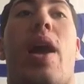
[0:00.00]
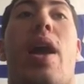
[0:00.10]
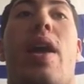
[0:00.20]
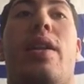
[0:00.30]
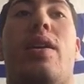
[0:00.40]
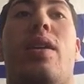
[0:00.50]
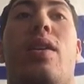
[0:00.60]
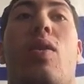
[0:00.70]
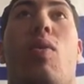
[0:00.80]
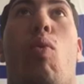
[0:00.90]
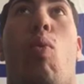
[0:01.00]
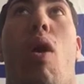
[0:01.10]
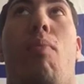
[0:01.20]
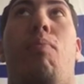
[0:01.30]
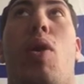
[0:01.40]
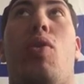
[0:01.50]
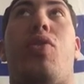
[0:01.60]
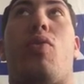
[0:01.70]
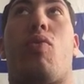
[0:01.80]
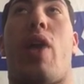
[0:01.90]
And while
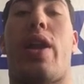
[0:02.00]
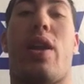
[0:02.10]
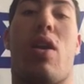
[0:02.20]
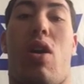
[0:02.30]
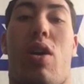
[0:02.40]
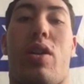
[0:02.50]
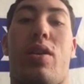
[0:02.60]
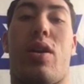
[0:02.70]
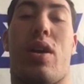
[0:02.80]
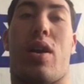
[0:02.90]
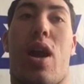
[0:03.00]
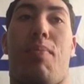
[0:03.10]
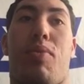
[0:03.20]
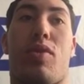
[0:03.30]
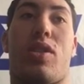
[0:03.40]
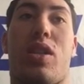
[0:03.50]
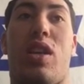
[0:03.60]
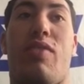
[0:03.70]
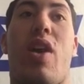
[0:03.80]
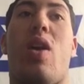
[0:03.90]
both writing on a cup or a
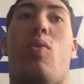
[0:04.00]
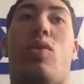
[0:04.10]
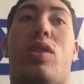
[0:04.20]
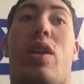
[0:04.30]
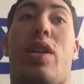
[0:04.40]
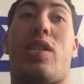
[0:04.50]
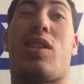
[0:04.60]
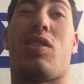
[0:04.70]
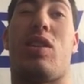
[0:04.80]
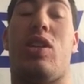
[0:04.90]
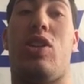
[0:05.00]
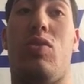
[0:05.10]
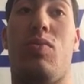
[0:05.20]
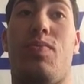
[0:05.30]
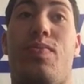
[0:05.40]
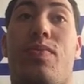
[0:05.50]
sleeve was not necessarily new,